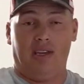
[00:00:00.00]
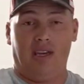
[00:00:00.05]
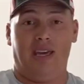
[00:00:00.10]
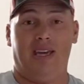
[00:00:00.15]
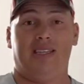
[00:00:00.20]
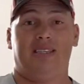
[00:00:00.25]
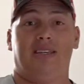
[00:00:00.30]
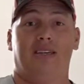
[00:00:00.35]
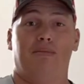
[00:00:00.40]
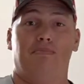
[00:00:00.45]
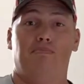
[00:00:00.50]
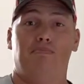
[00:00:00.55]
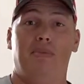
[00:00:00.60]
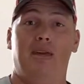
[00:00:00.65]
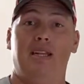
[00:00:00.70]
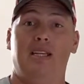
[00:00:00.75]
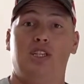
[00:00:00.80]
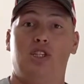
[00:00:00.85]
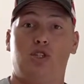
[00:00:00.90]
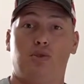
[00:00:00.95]
It's a
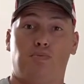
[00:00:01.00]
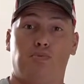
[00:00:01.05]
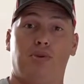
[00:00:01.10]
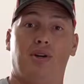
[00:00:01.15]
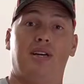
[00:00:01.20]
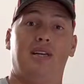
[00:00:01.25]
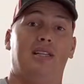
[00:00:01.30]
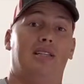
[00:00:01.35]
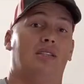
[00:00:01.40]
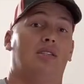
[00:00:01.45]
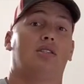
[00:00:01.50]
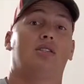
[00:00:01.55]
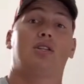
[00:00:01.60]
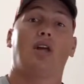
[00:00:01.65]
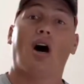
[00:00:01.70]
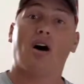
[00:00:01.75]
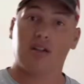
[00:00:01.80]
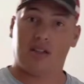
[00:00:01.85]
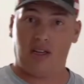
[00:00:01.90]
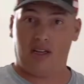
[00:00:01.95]
mini split
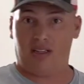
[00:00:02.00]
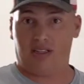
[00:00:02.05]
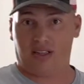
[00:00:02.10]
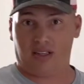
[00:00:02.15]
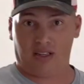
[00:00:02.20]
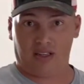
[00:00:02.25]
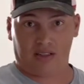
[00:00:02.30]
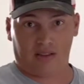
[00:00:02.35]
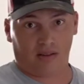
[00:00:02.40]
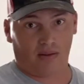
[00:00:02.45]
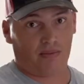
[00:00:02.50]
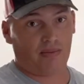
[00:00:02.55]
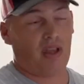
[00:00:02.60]
ducted system.